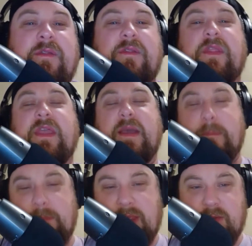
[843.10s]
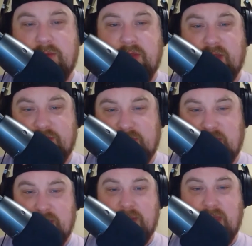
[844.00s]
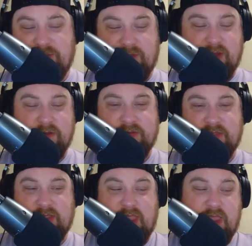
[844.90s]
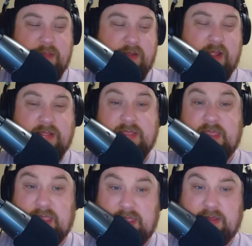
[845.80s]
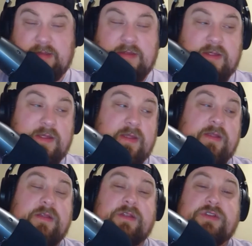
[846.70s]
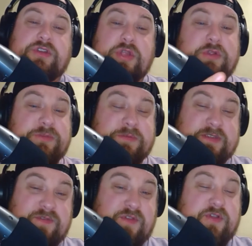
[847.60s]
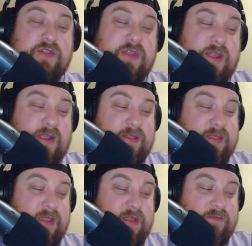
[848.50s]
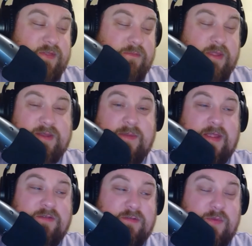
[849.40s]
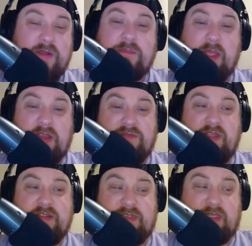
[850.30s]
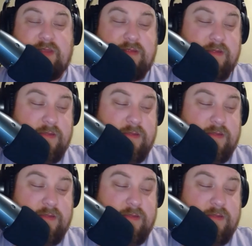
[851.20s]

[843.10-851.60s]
the amount of MMA fighters that came out at the end. 2 specifically that I can think of that piqued my interest. One, Paige Van Zandt,